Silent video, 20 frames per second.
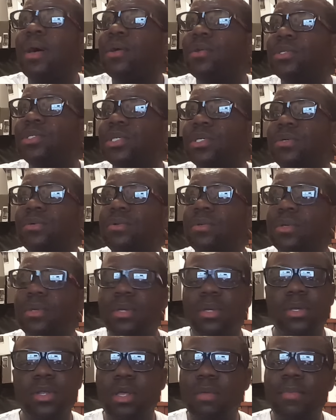I gonna do?
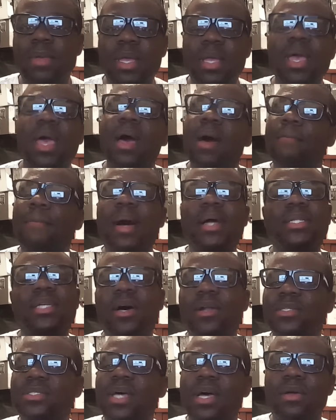You know what I mean? My
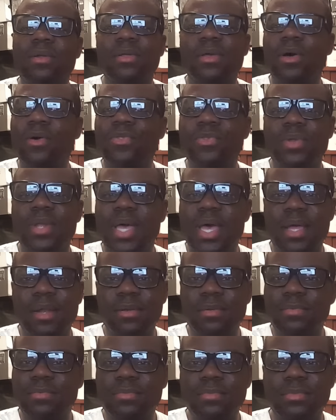daughter's not gonna go through
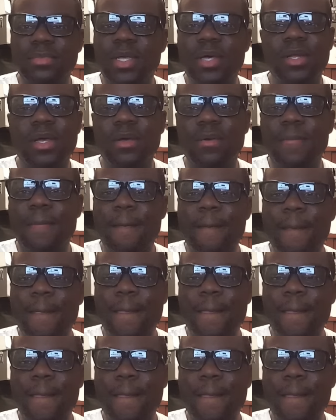that. No.